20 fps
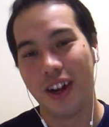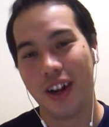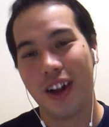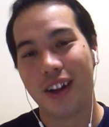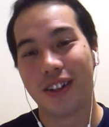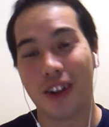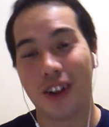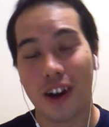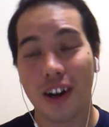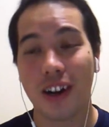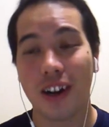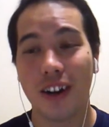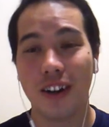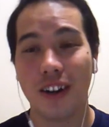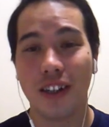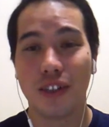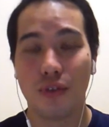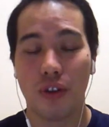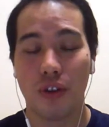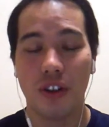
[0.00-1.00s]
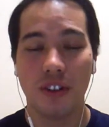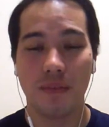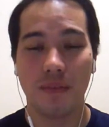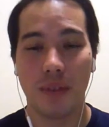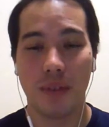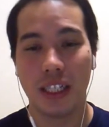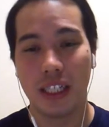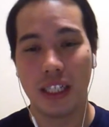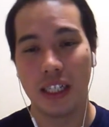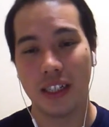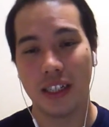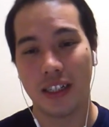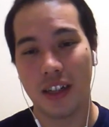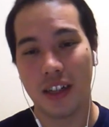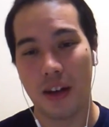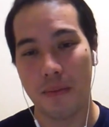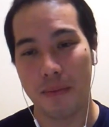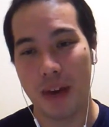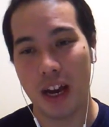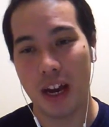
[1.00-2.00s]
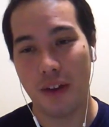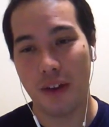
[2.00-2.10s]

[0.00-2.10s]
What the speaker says: Dark Iron Dwarf might see it come back.